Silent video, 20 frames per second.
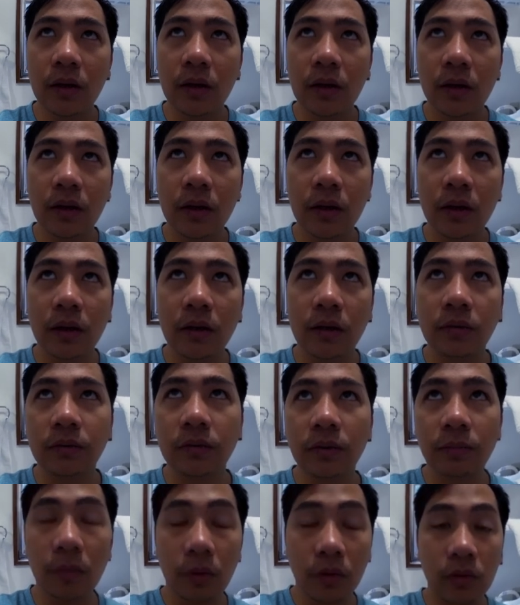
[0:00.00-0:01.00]
and
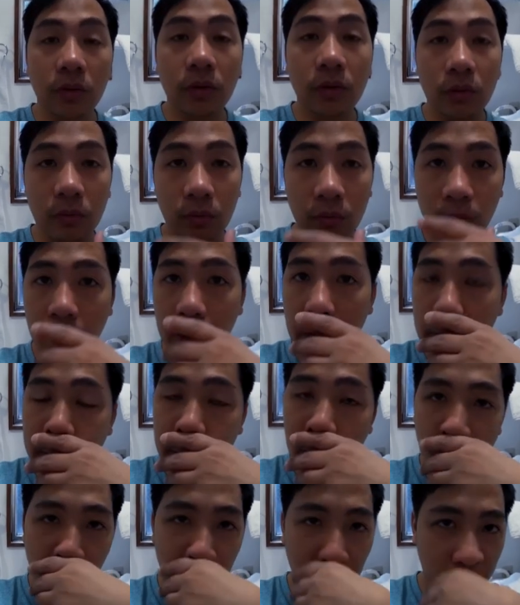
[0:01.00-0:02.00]
tomorrow is
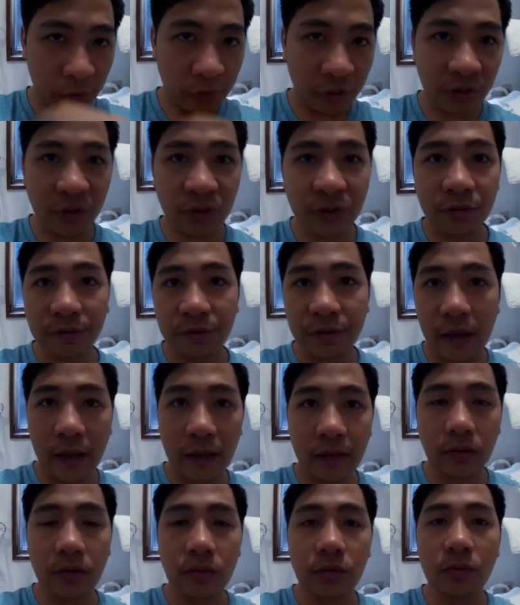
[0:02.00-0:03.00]
our return
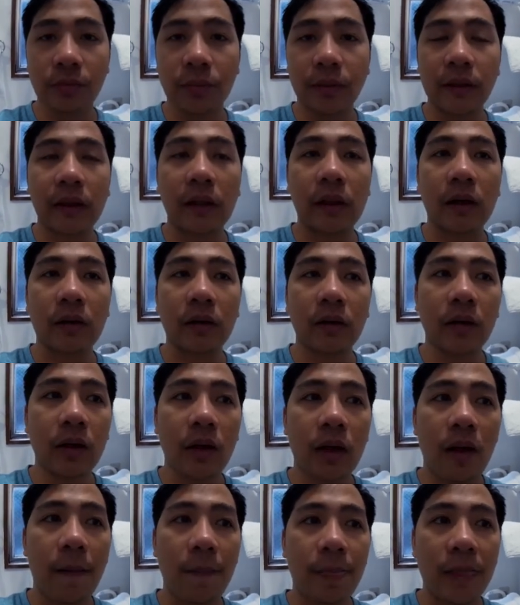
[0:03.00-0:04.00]
flight to Manila.
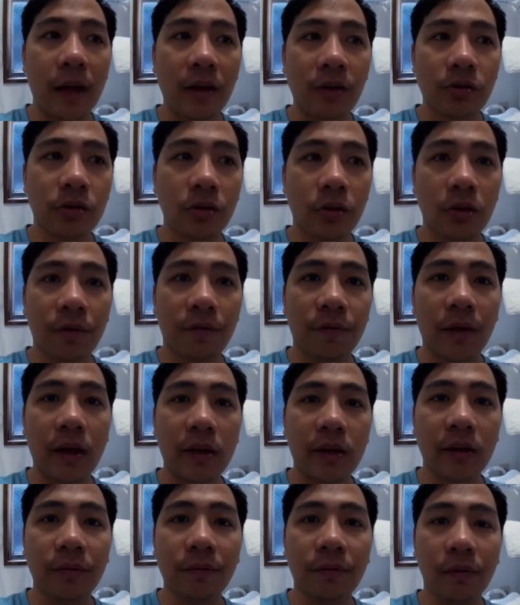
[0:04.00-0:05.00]
I'm not sure if I
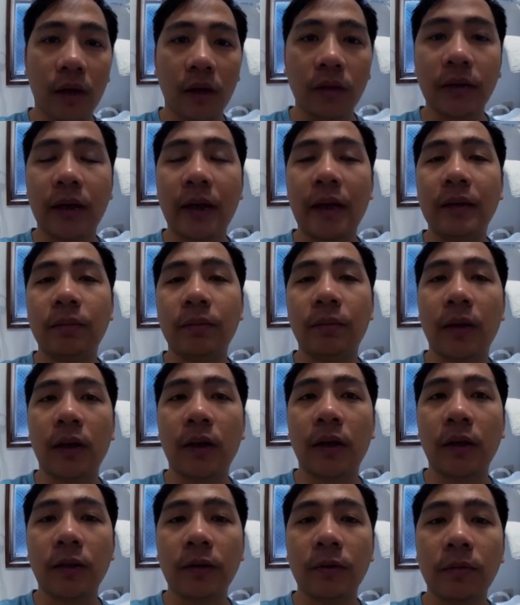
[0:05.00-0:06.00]
can vlog that,
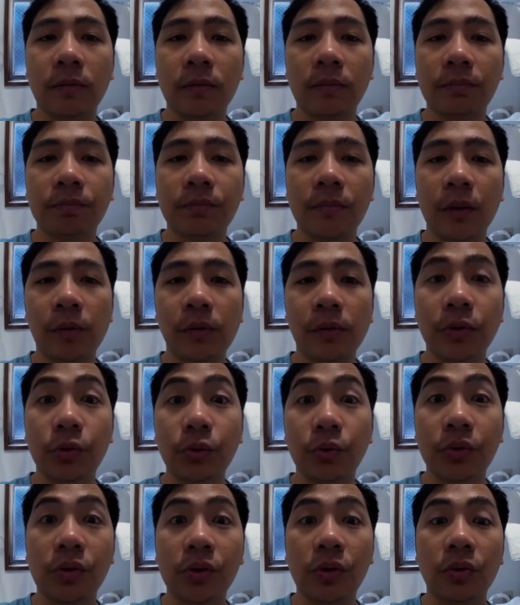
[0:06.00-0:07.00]
but I will
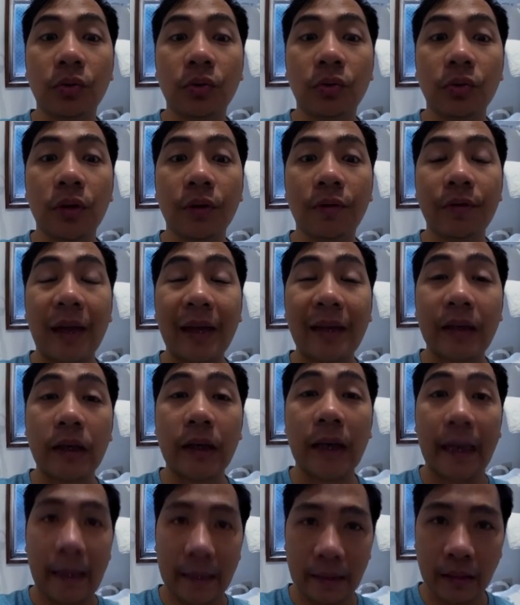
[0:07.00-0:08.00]
do so if I
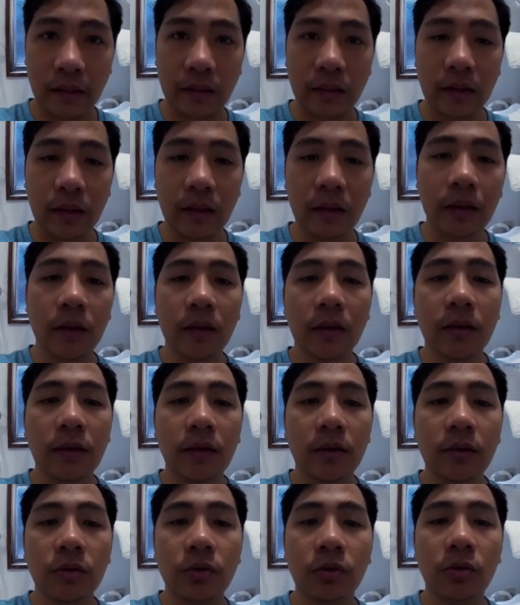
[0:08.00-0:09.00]
can.
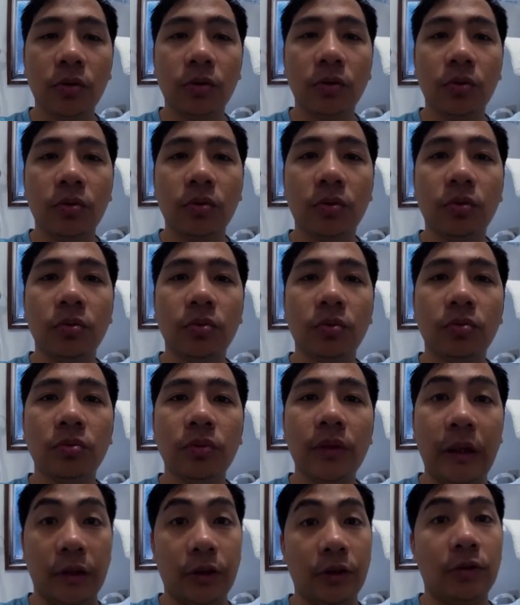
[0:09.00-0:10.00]
So
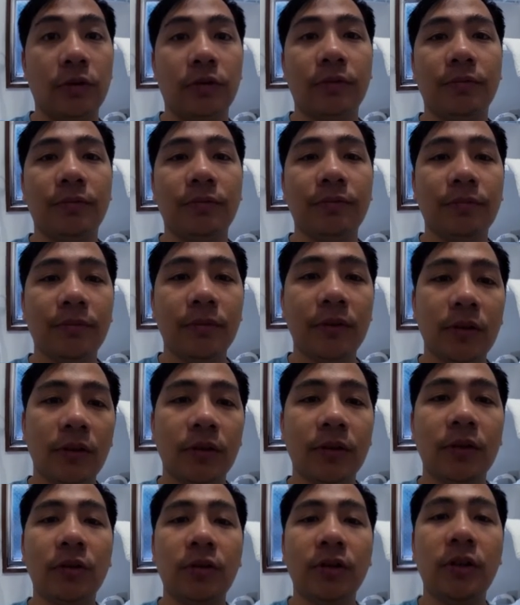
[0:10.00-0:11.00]
later.
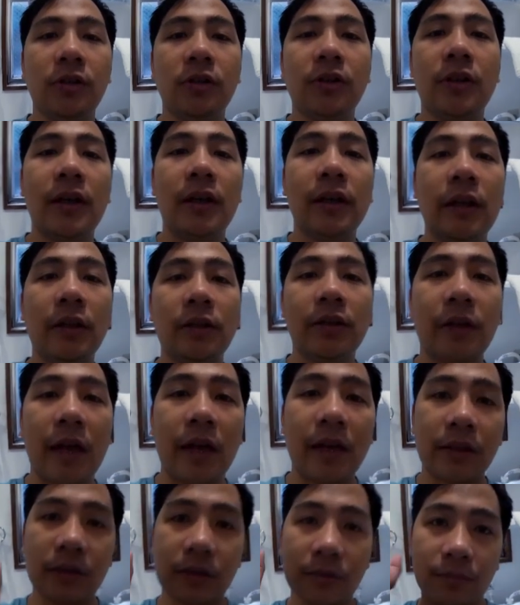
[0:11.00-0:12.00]
So see you again later, guys.
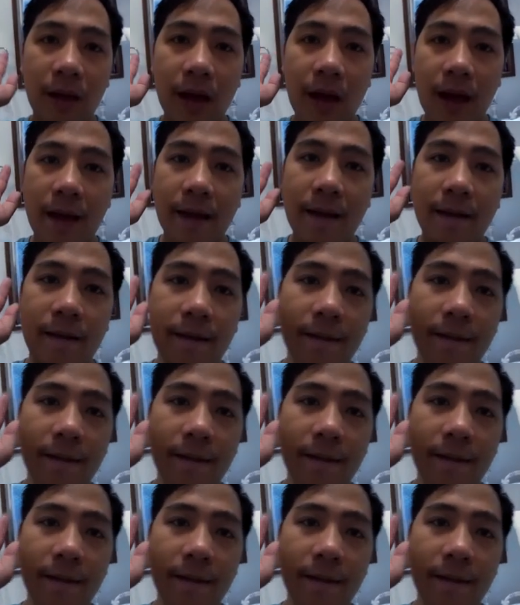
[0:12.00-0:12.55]
Bye.